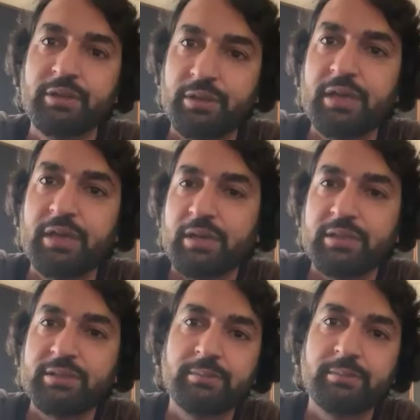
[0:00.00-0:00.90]
You get to
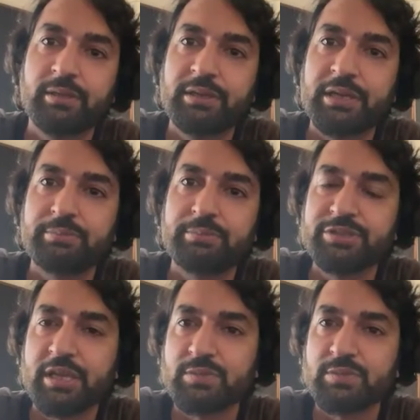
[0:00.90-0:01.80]
hear other great
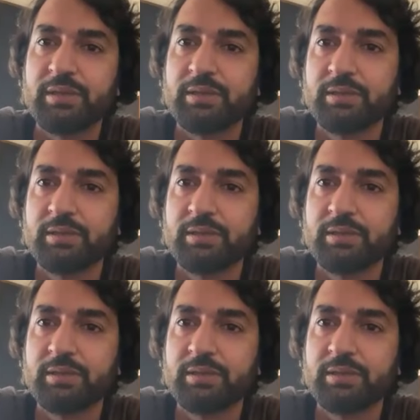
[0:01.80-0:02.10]
music as well.